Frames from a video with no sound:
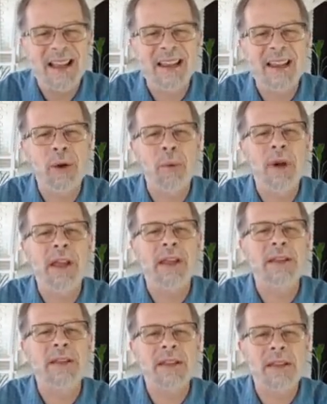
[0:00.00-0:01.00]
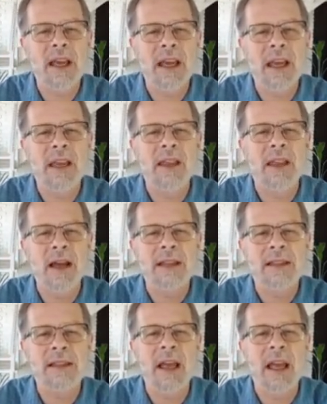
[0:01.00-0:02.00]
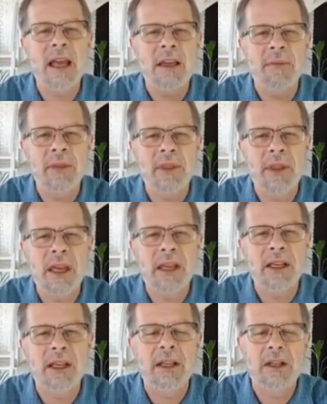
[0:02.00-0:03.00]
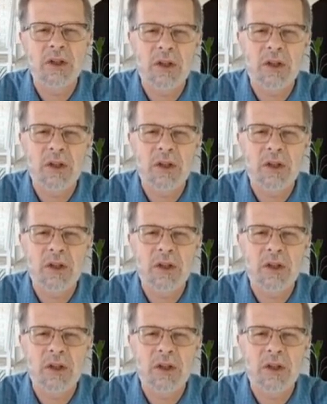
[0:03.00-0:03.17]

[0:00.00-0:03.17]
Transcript: that we can say that same thing.